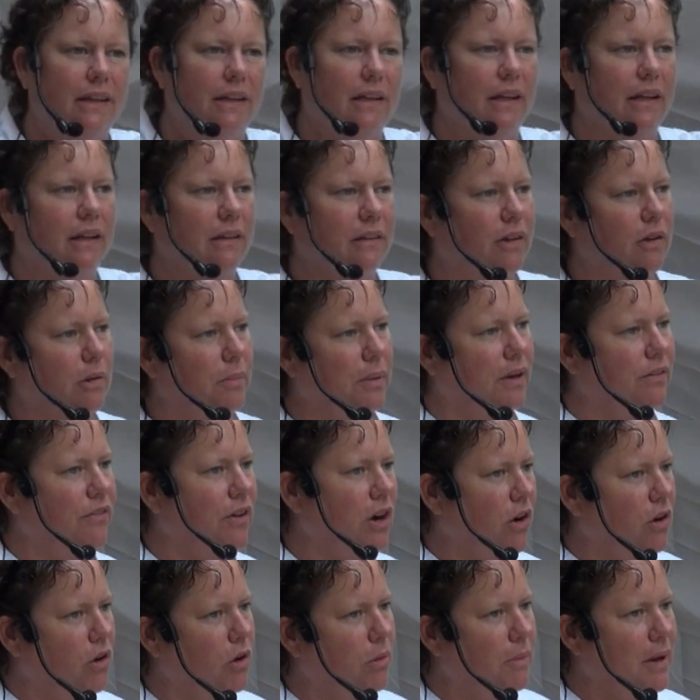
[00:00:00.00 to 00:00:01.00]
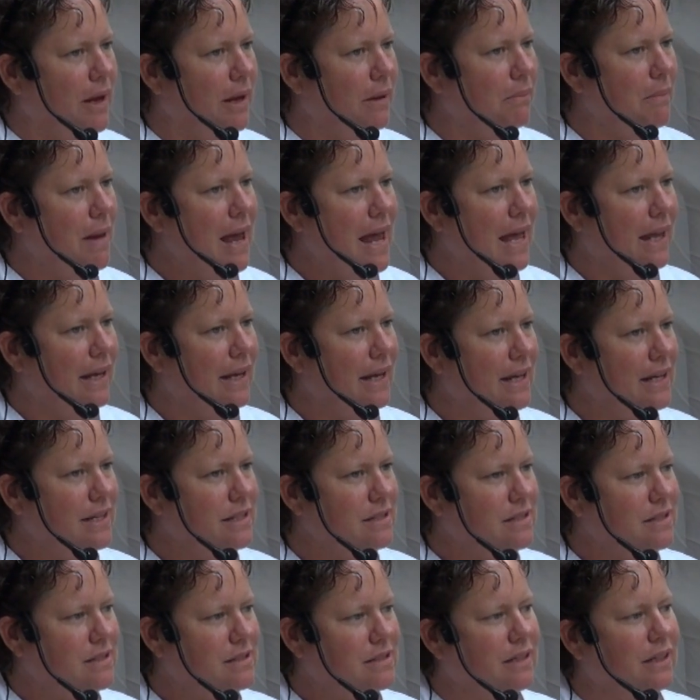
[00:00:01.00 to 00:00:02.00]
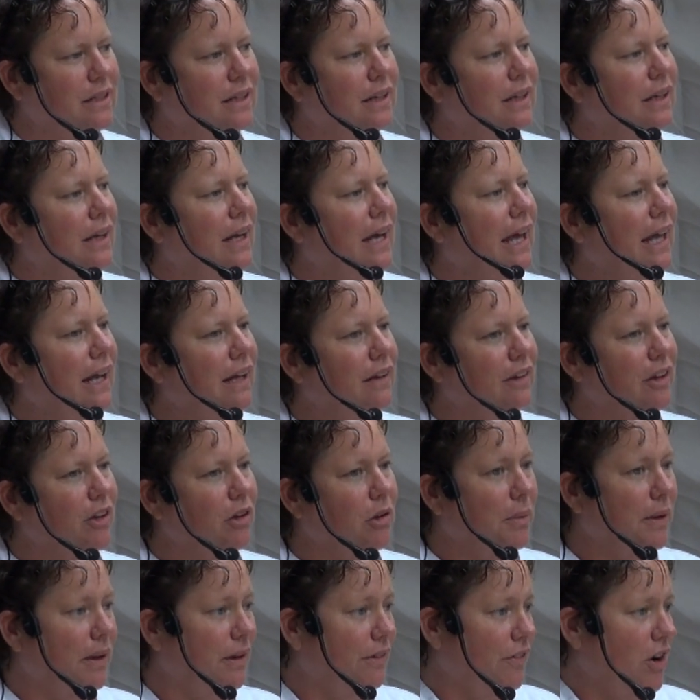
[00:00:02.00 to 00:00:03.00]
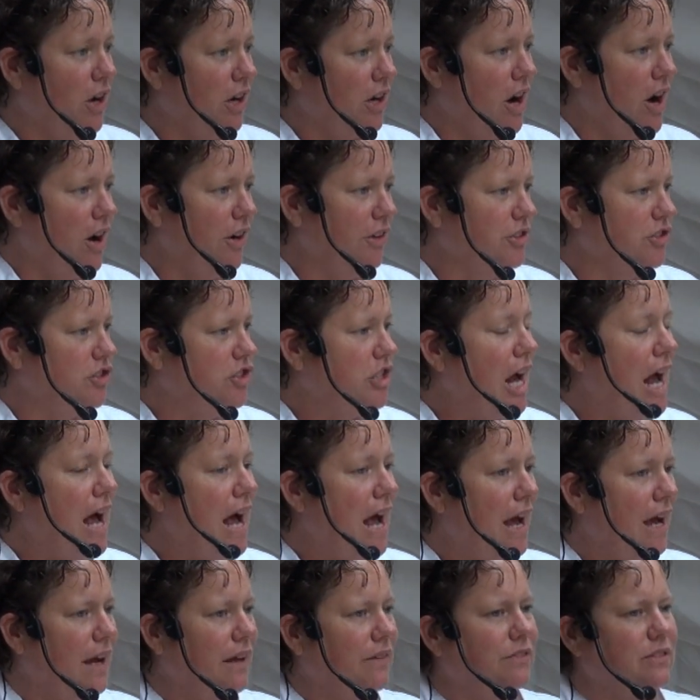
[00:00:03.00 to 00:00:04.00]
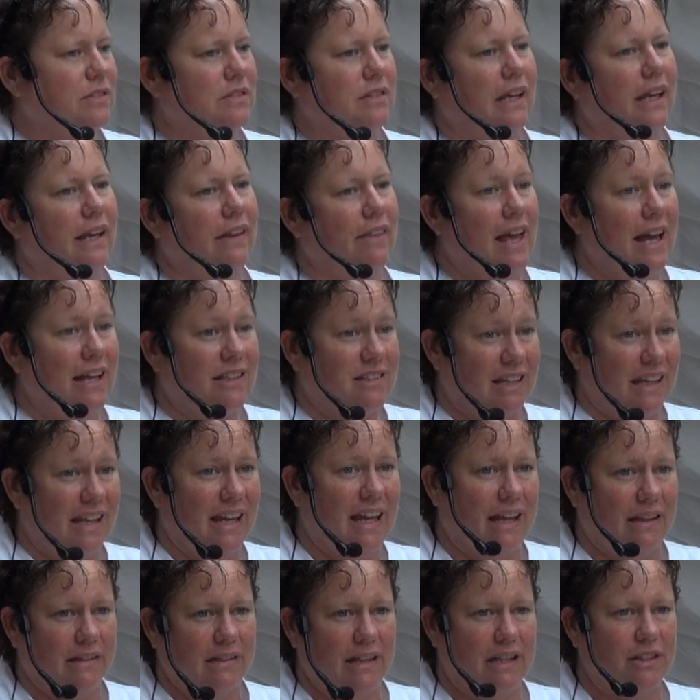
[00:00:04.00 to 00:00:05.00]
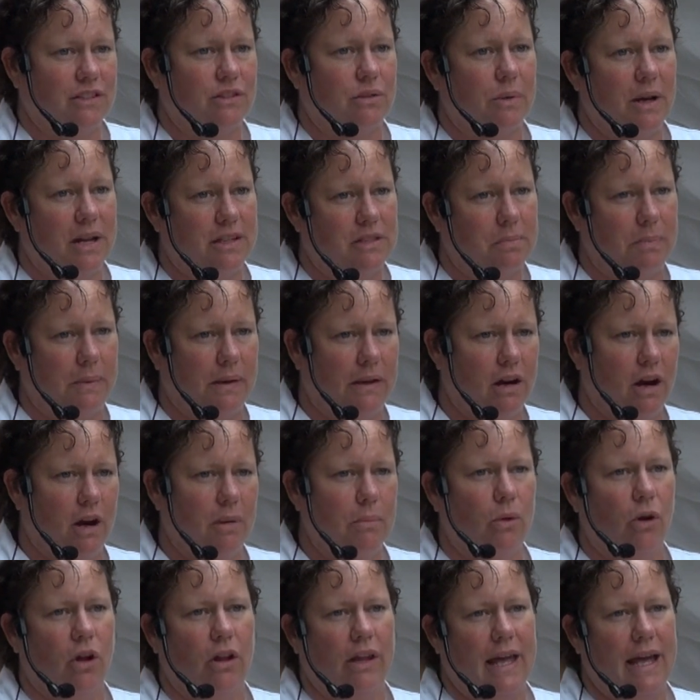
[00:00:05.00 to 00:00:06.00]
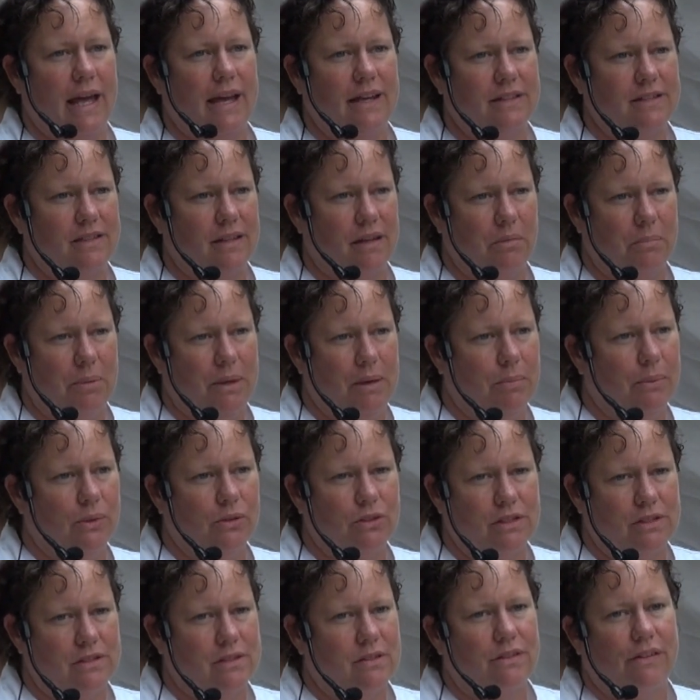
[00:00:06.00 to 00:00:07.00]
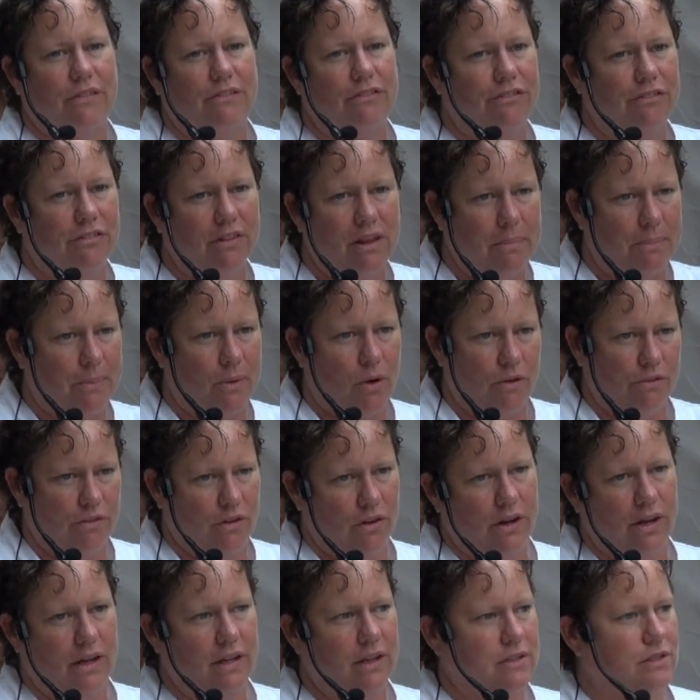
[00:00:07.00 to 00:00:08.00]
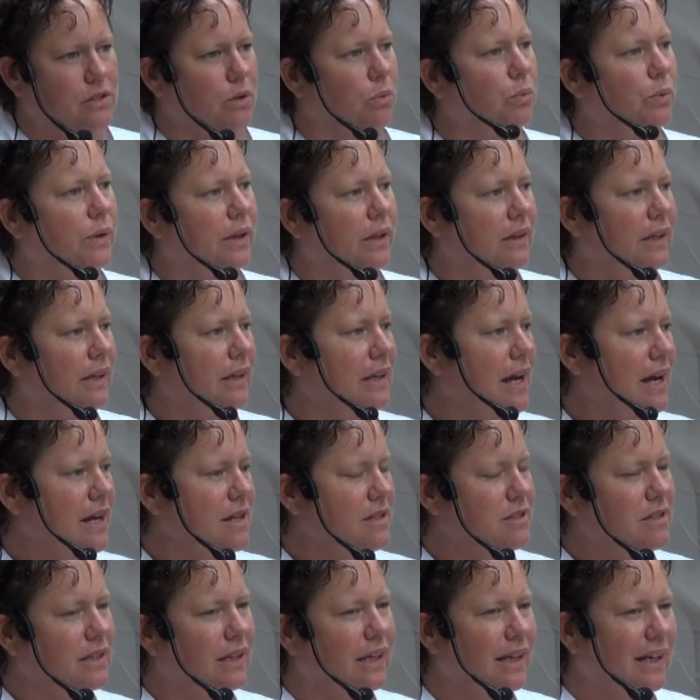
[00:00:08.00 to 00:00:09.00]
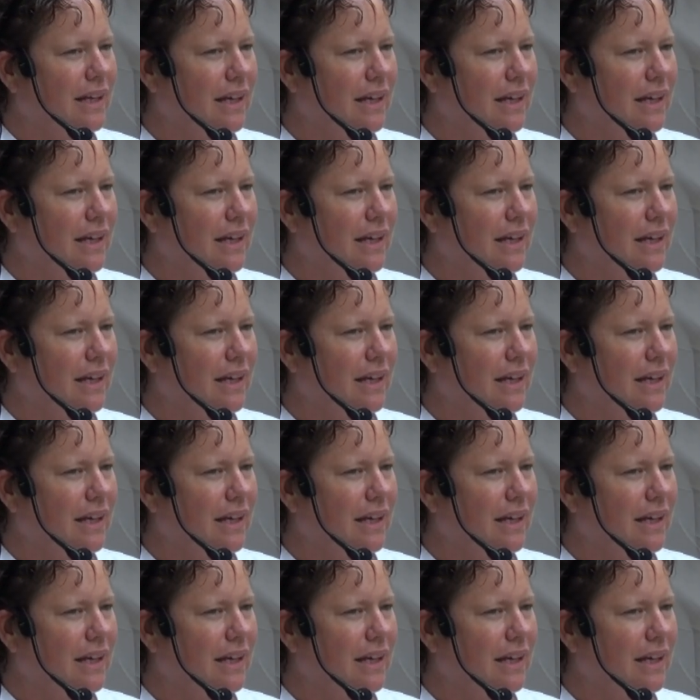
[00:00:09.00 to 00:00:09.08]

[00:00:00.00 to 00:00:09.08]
it and a little bit of our homemade mayonnaise and a little bit of our garden chives, and that's it. That's the recipe, hard-boiled eggs, and people just flip over it. It's a really nice,